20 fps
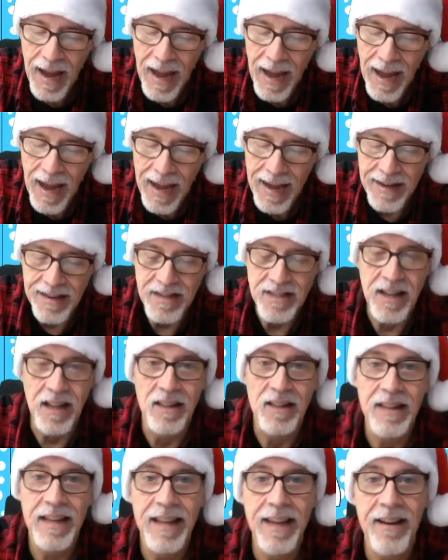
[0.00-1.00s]
and is a
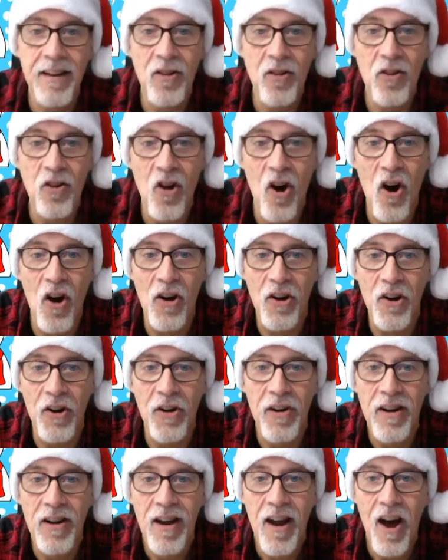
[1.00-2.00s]
little
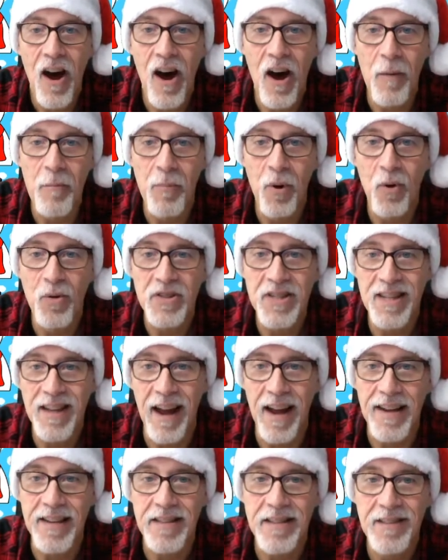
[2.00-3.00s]
longer on both
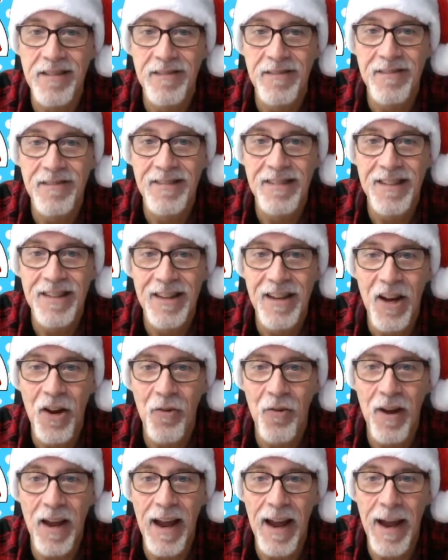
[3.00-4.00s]
sides.
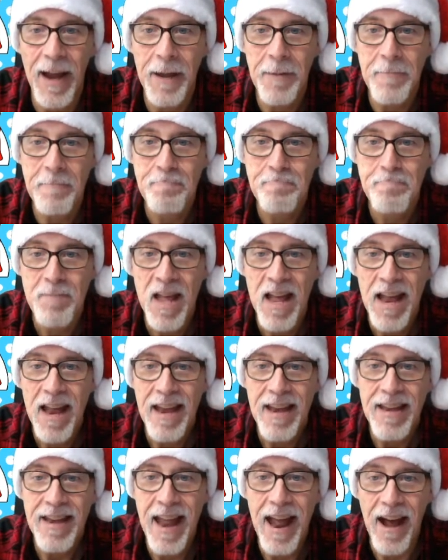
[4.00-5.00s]
Okay?
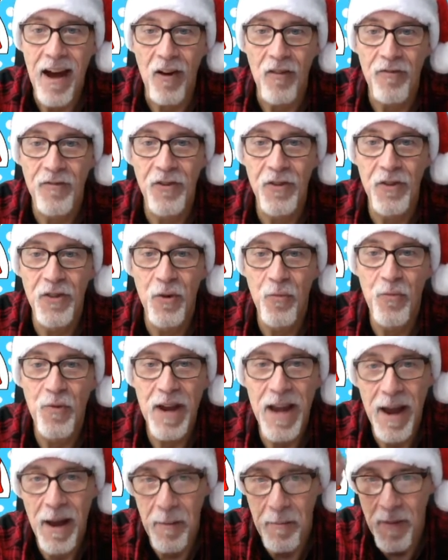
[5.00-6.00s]
Now, for the
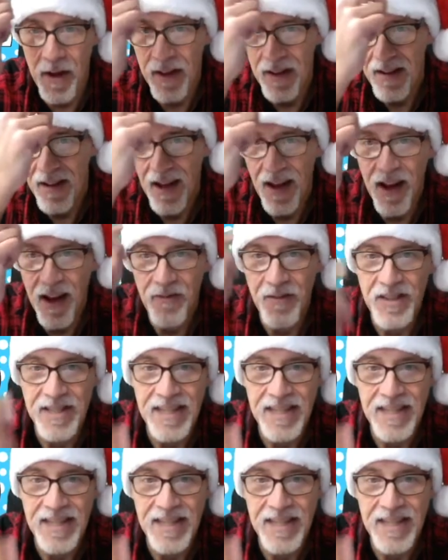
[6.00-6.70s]
rim of his